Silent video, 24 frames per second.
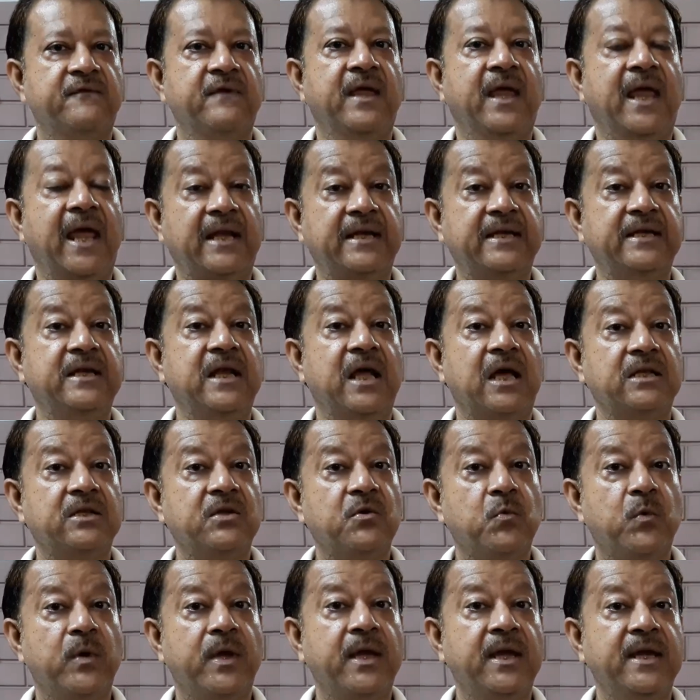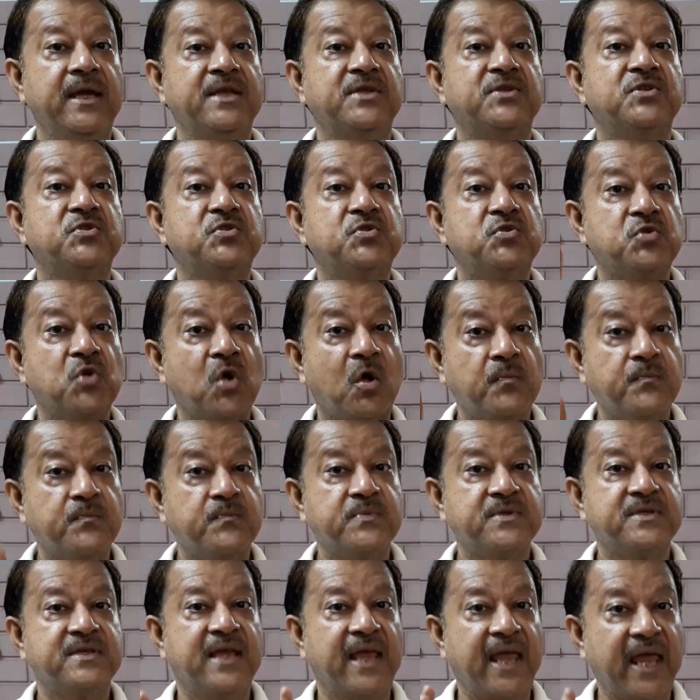and in other way, it
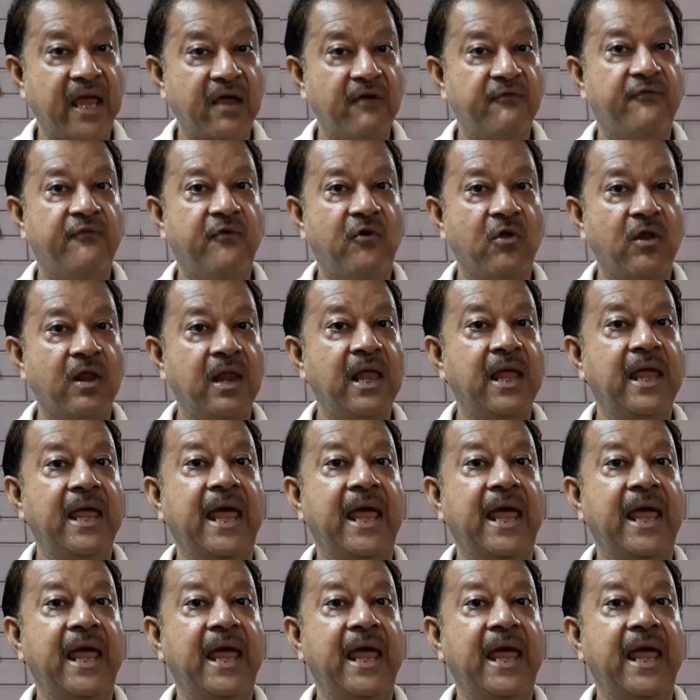stops hair fall